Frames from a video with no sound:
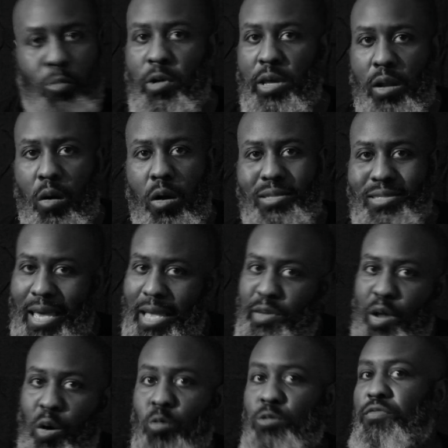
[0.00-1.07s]
went on. Take
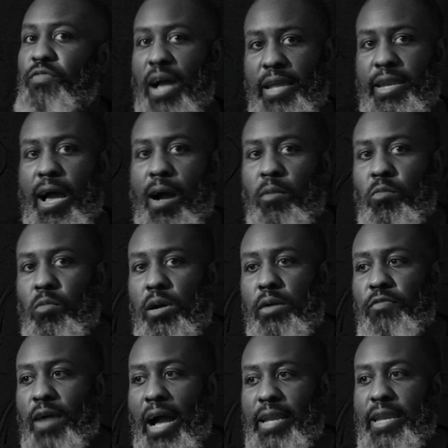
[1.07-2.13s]
notes. Find out
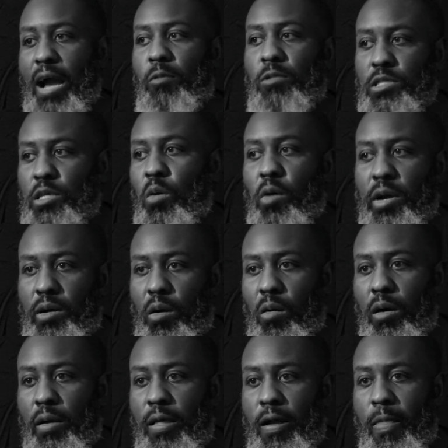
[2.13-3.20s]
what's going
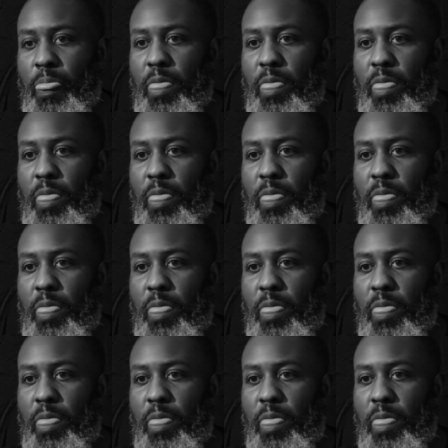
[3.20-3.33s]
on.